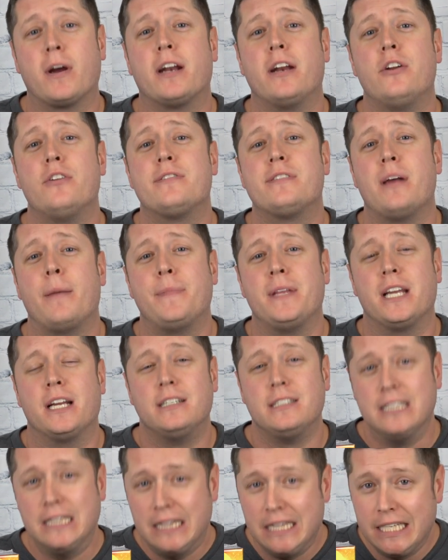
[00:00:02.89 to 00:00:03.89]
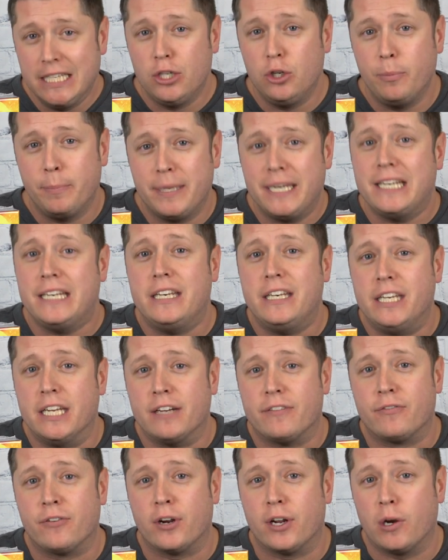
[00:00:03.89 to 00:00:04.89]
going to do something a little bit
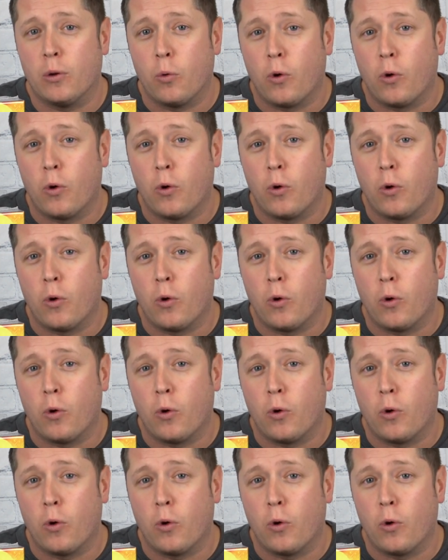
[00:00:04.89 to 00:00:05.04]
different.